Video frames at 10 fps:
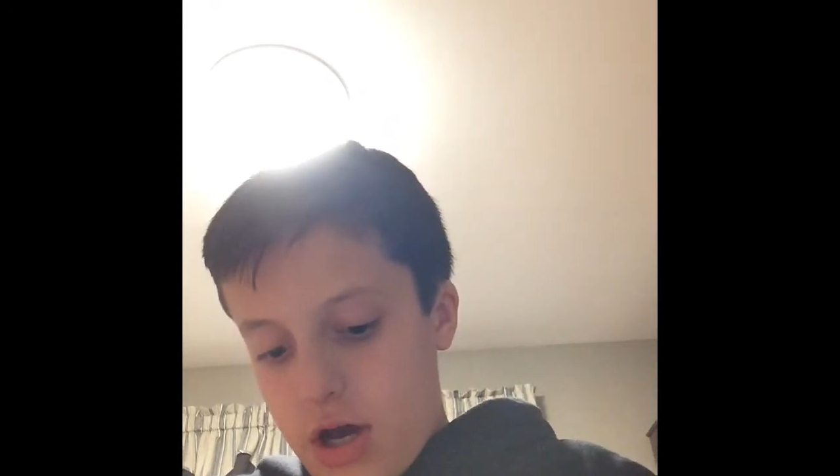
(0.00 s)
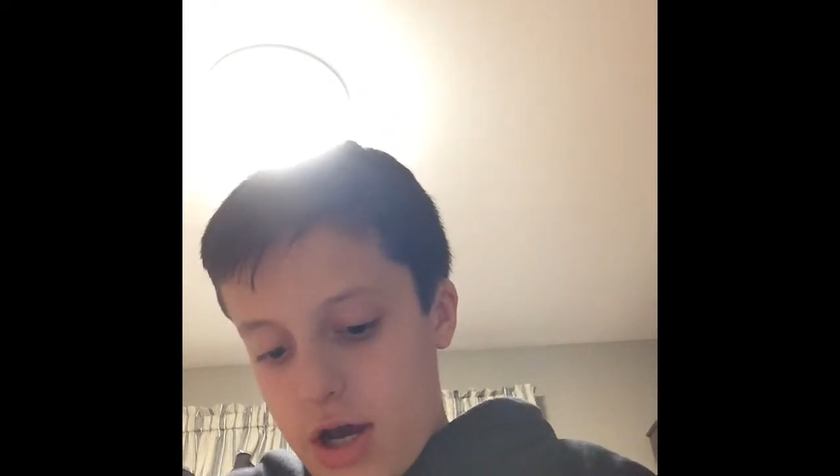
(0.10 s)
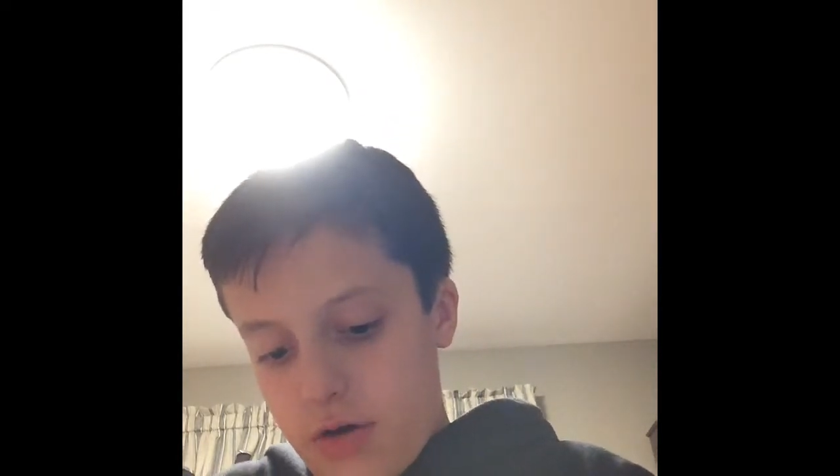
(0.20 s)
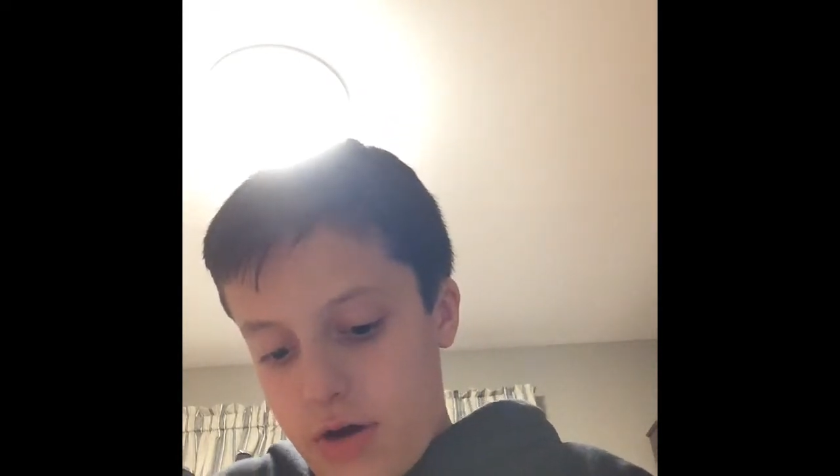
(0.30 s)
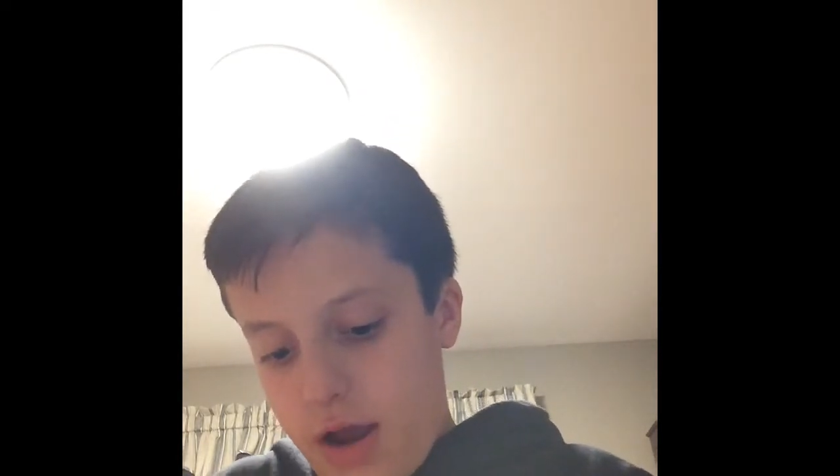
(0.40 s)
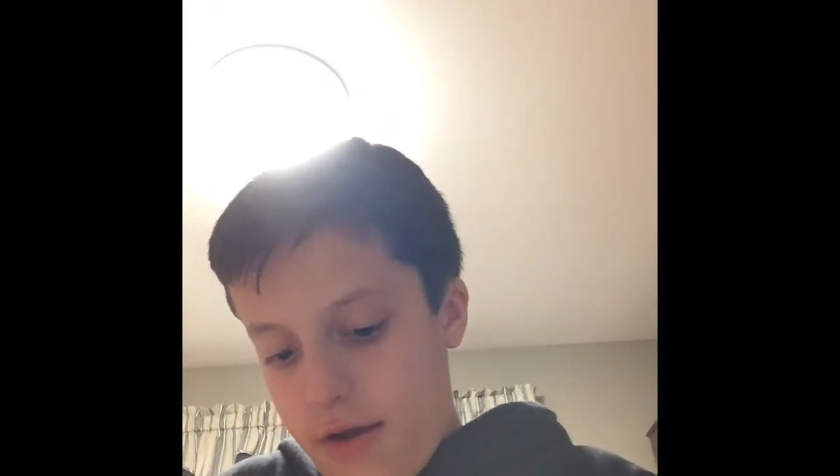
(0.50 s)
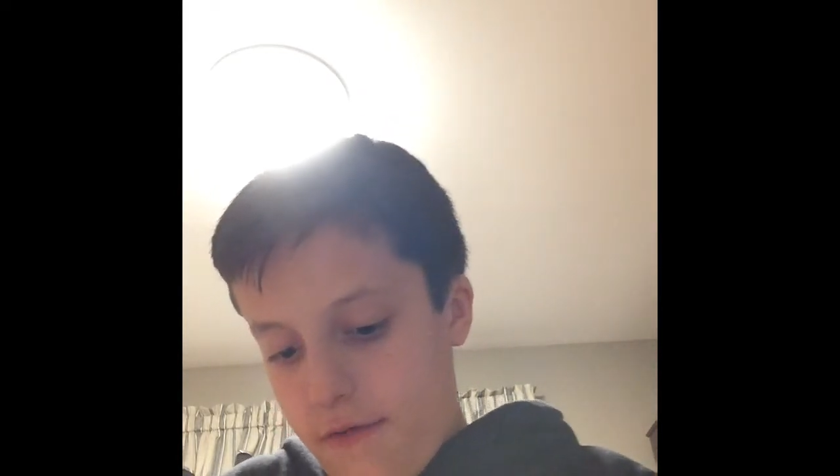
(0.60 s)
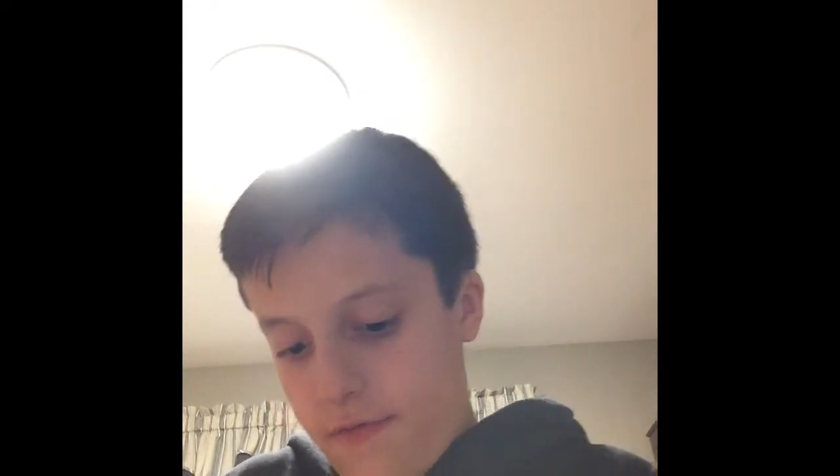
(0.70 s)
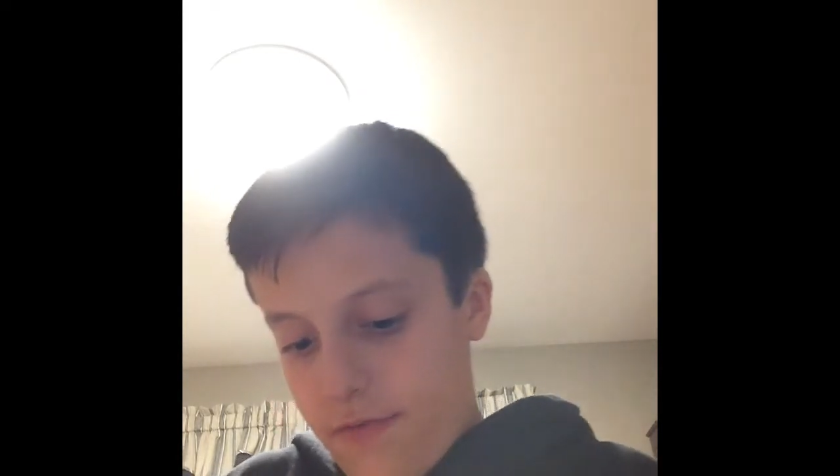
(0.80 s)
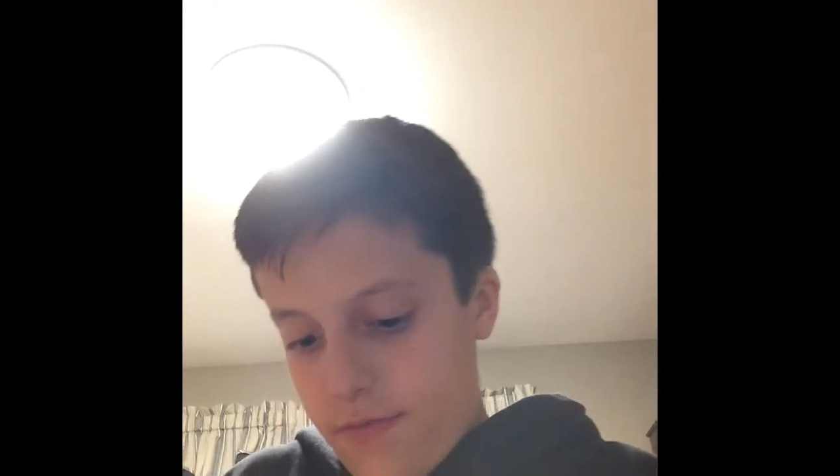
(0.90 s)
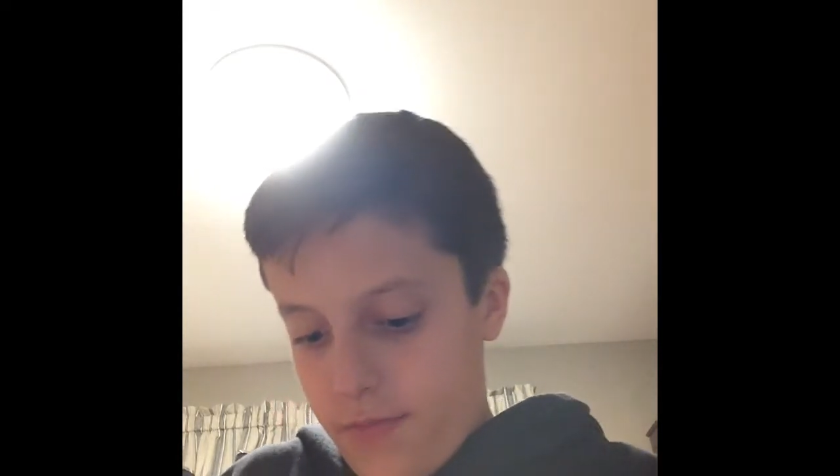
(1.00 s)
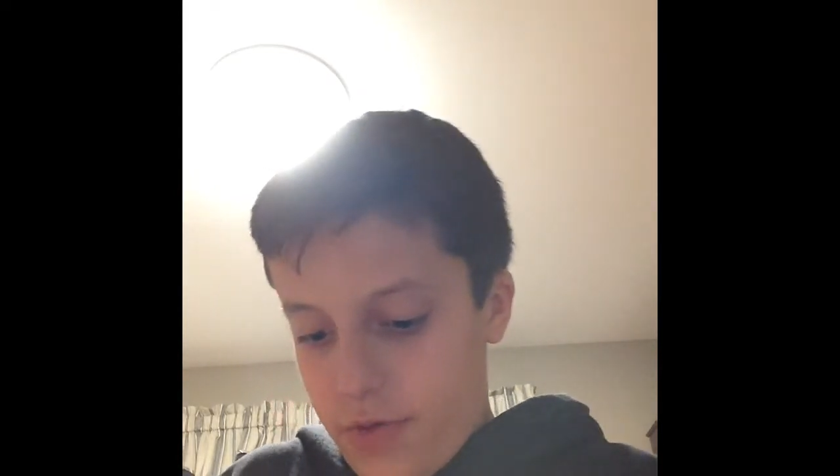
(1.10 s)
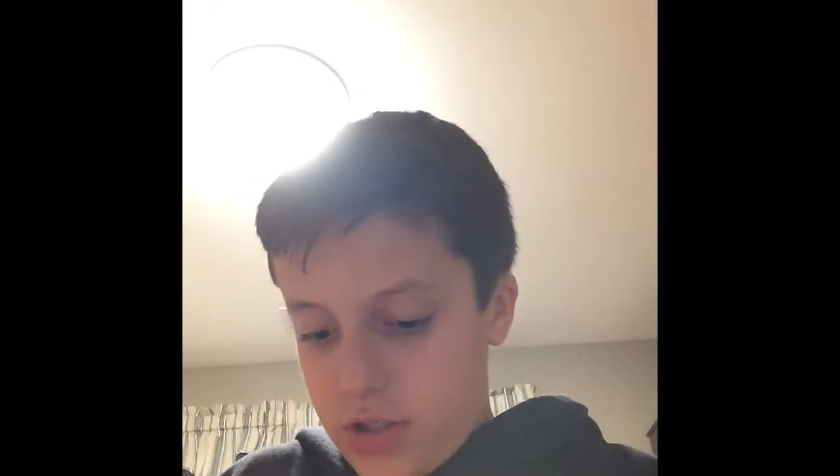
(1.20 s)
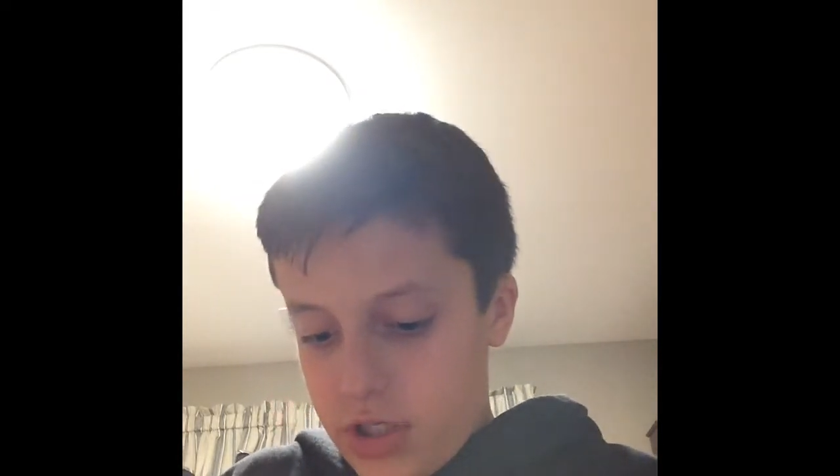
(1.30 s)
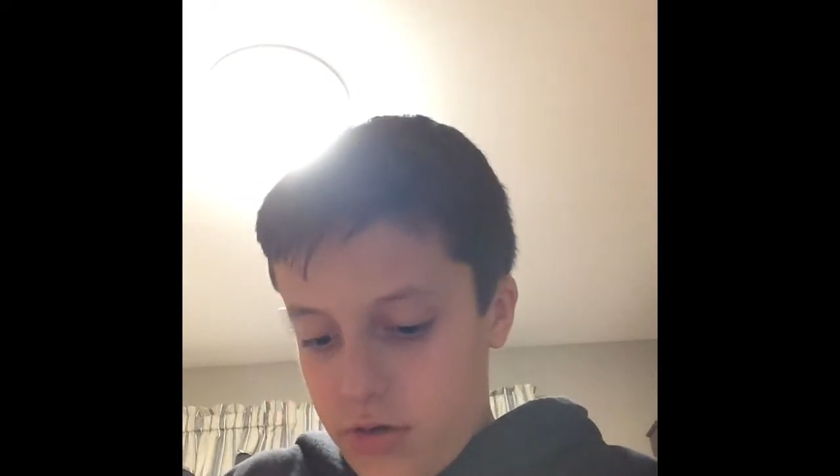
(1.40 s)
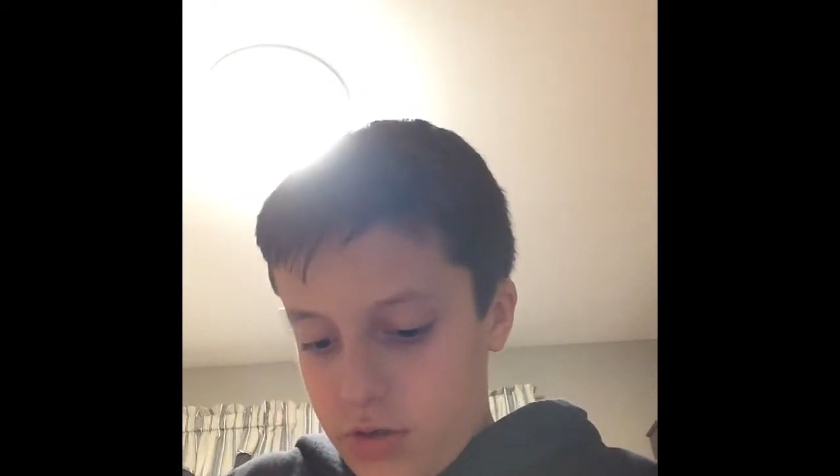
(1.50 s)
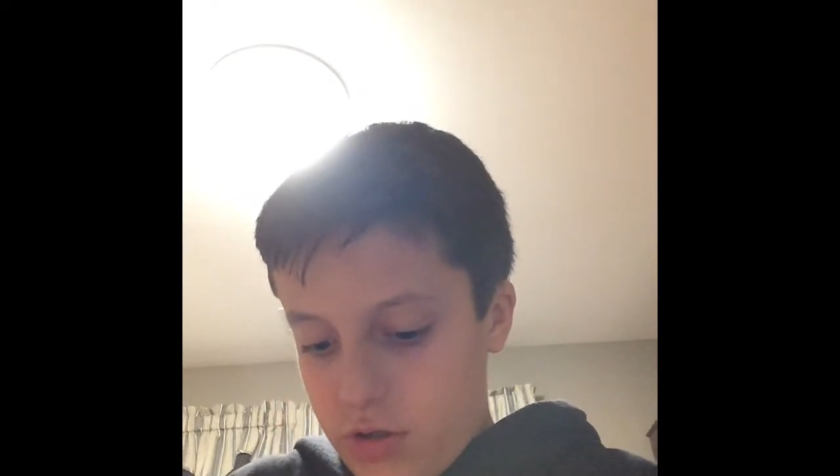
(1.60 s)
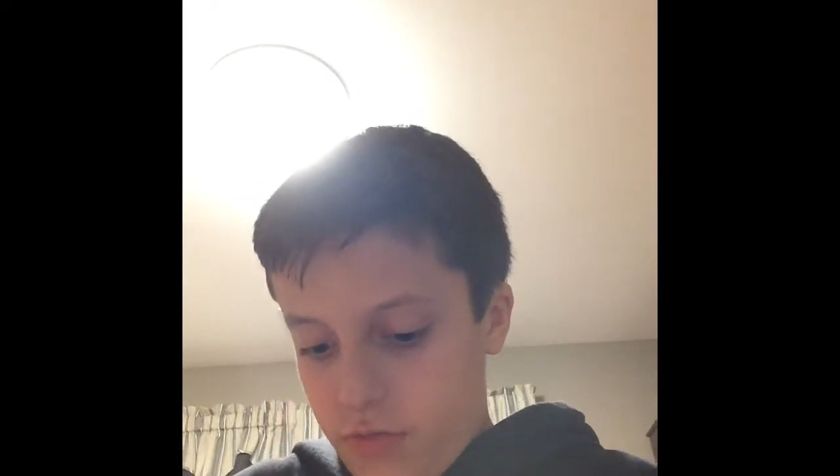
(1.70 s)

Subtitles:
I don't have much areas